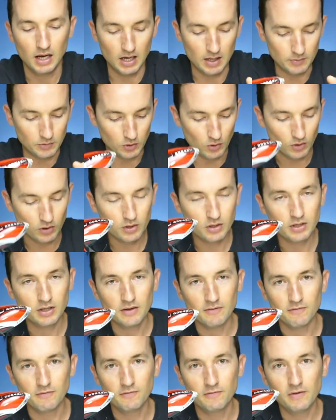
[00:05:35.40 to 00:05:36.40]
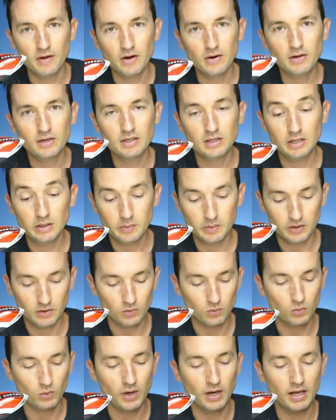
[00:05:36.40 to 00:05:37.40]
You're going to get very limited
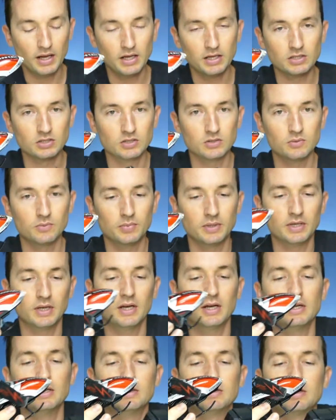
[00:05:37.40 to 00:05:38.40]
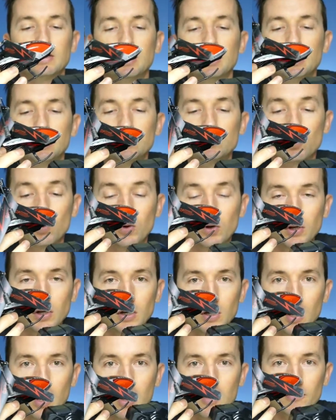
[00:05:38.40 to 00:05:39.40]
range because it is
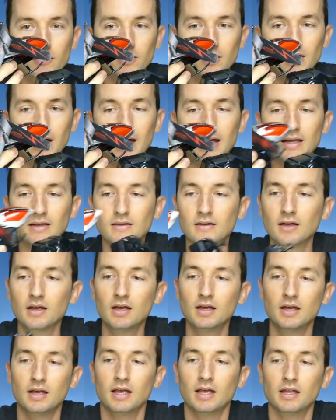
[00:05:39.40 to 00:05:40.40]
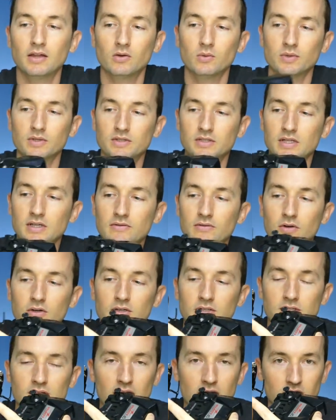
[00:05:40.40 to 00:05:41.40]
working off light and the receiver
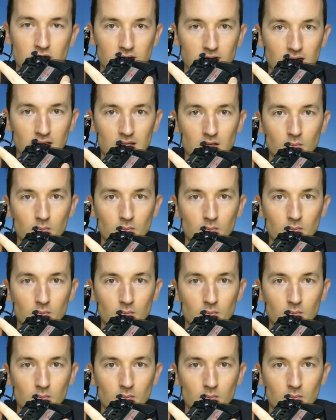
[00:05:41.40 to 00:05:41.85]
is actually at the